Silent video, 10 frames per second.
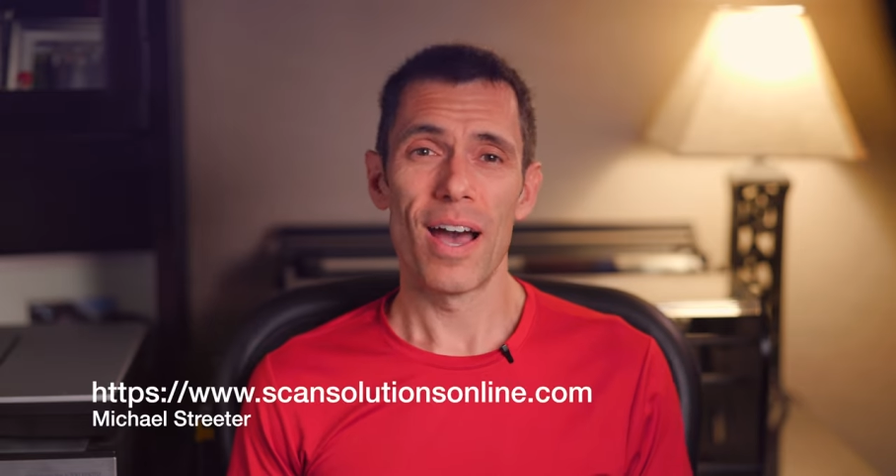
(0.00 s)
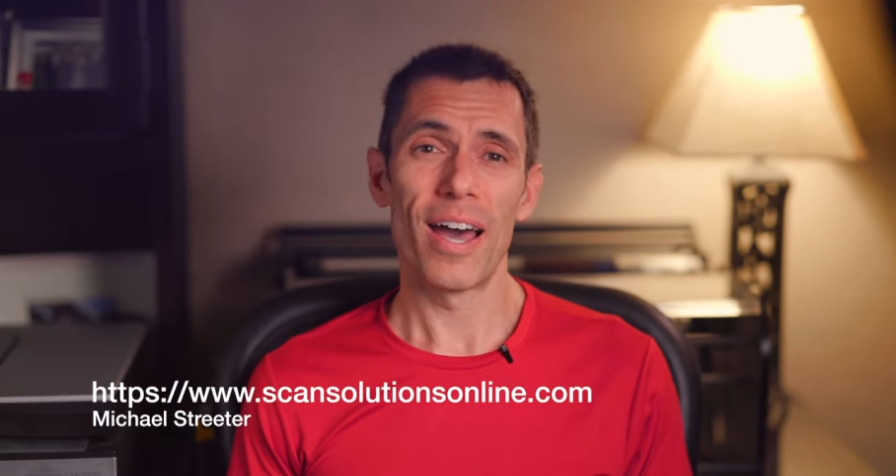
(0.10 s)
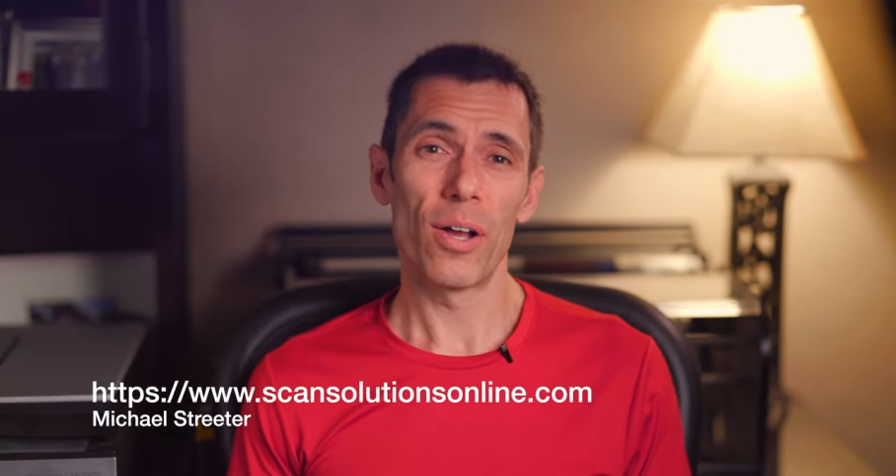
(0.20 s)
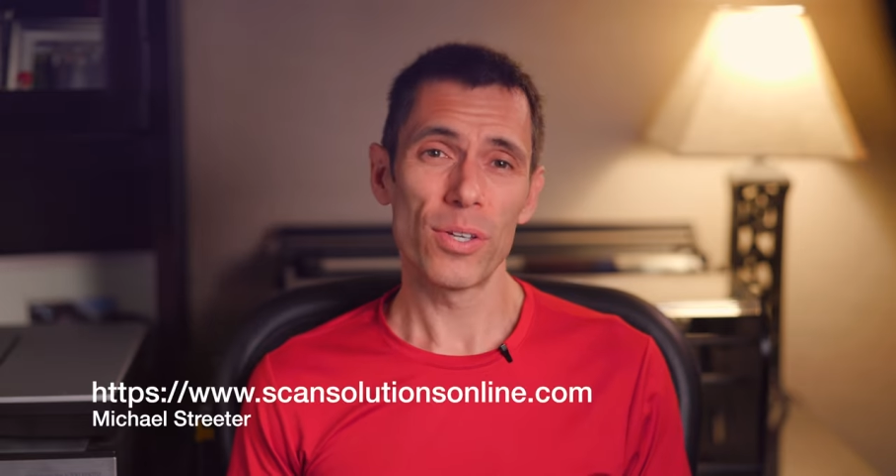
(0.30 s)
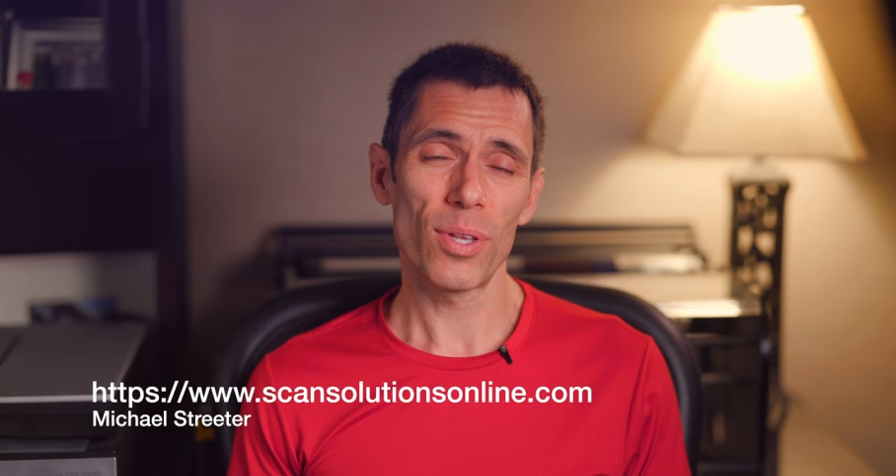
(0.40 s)

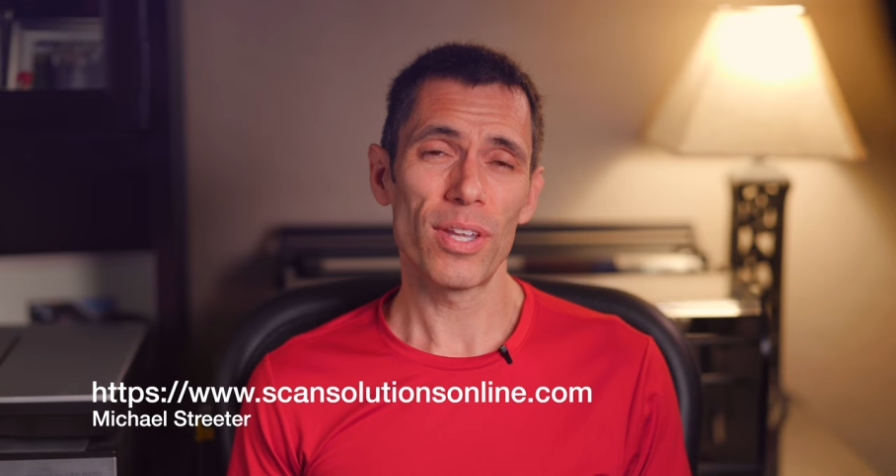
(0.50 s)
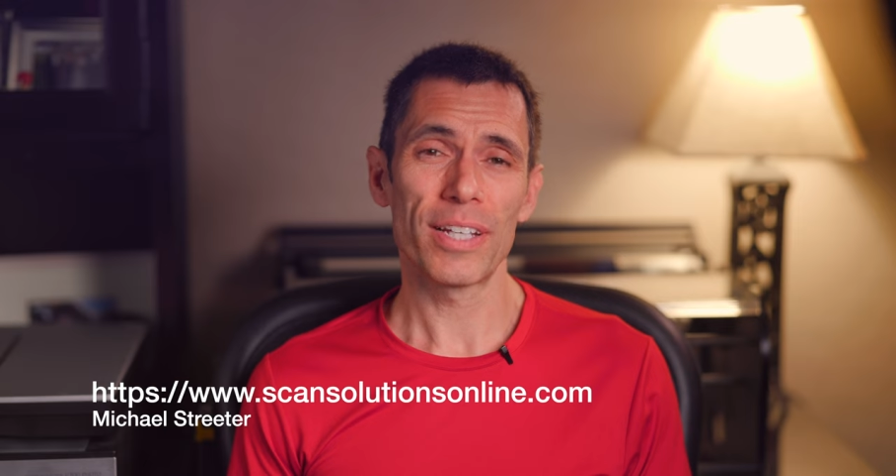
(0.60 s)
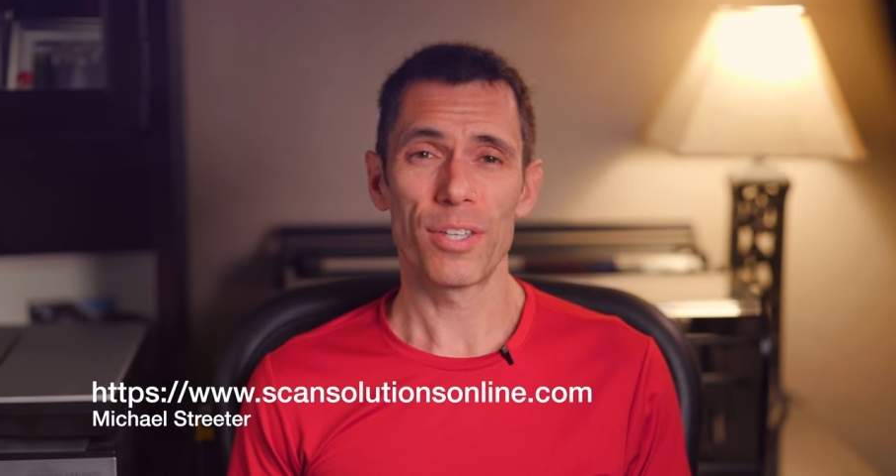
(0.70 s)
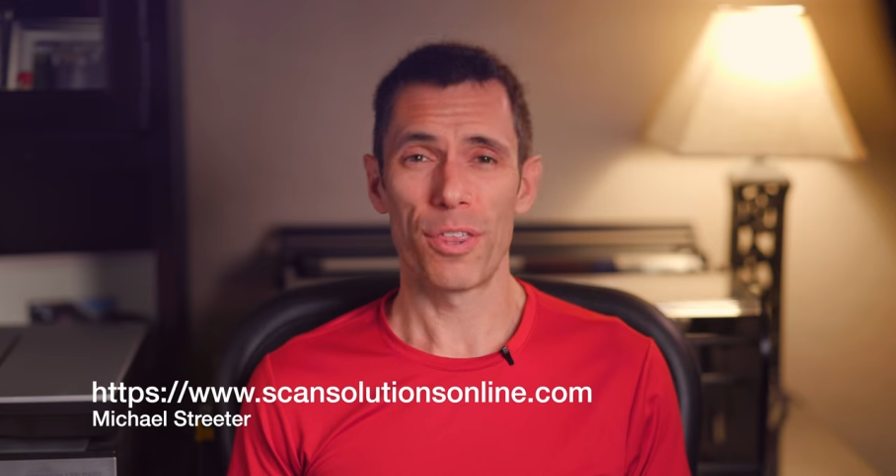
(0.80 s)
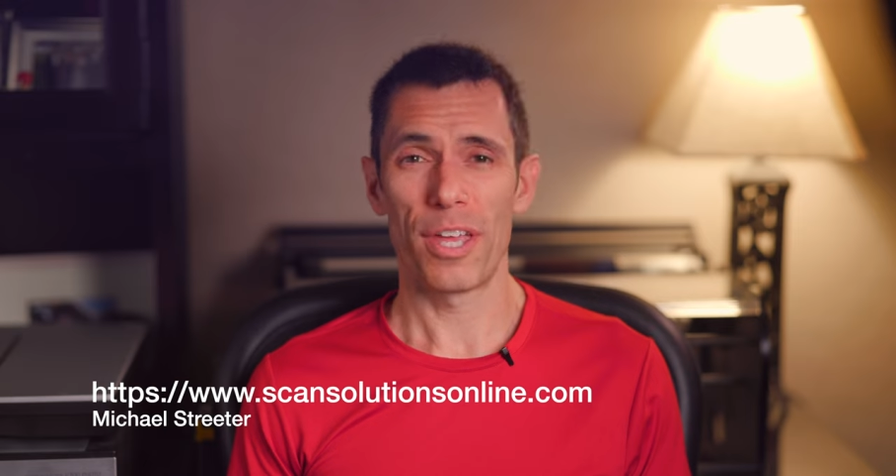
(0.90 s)
I'd also
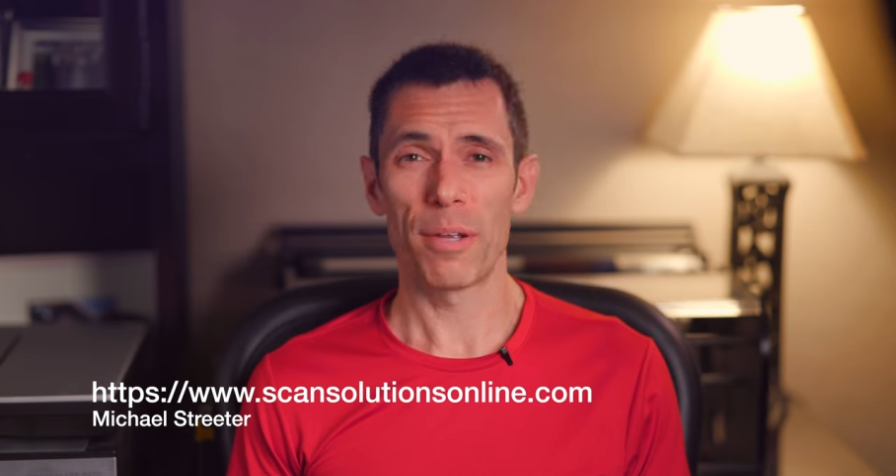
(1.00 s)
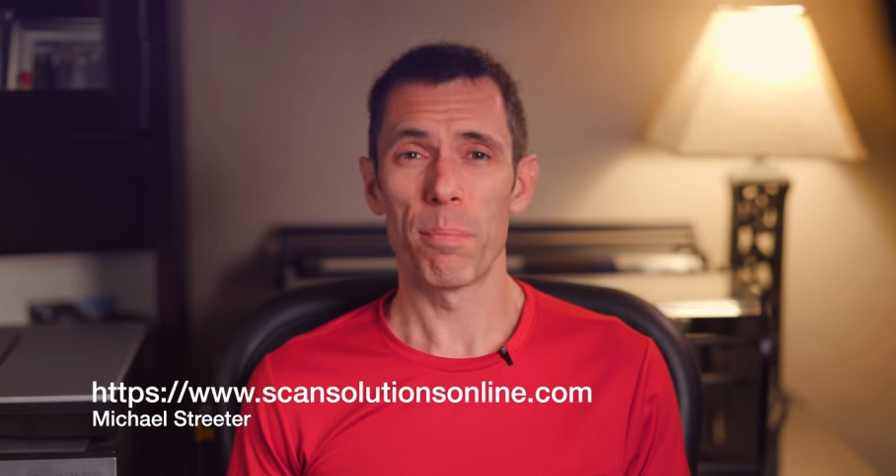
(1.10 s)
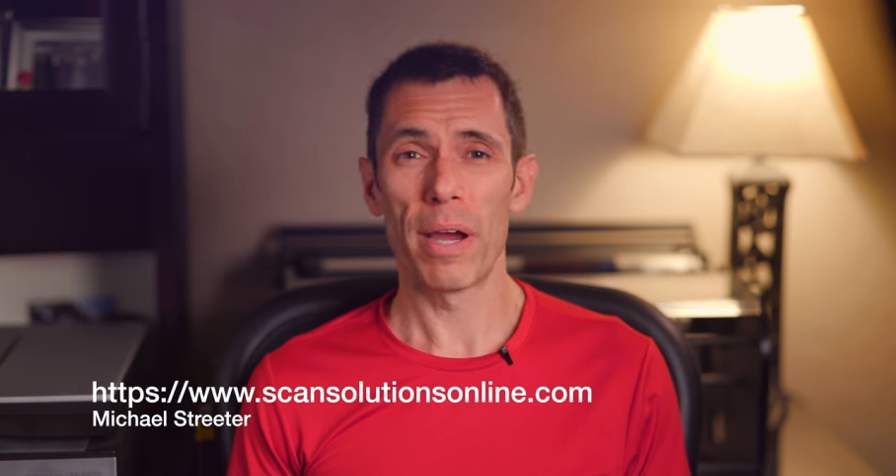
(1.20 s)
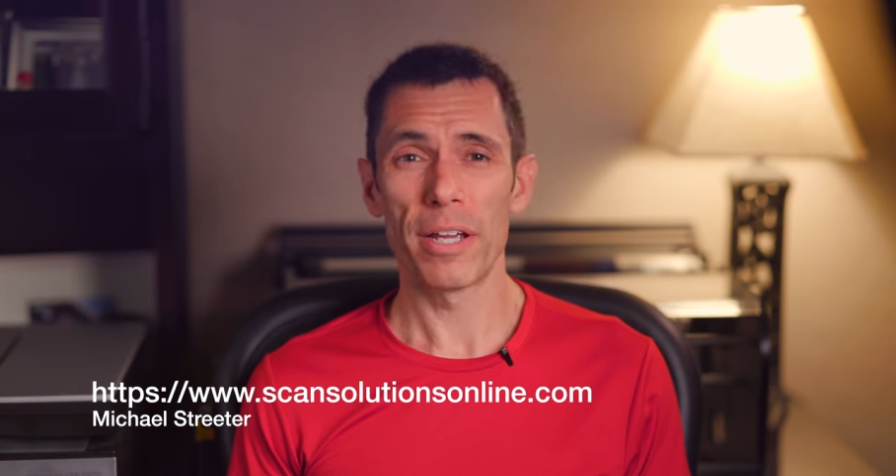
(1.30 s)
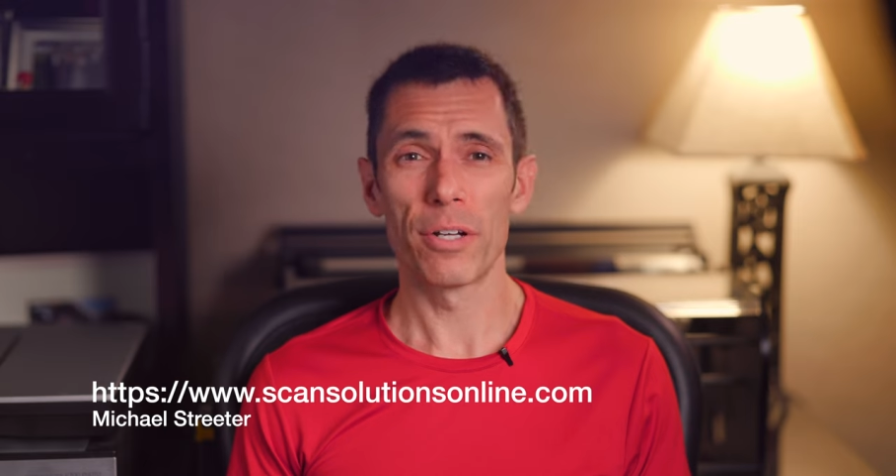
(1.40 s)
like to thank
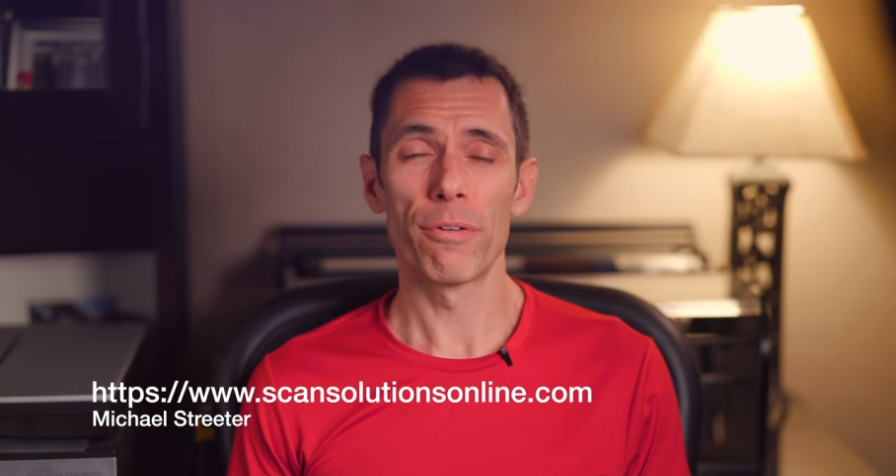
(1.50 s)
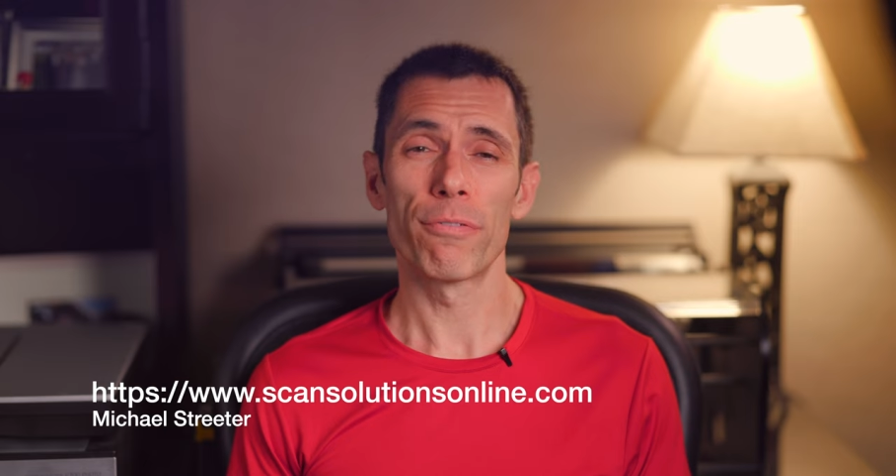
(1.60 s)
Michael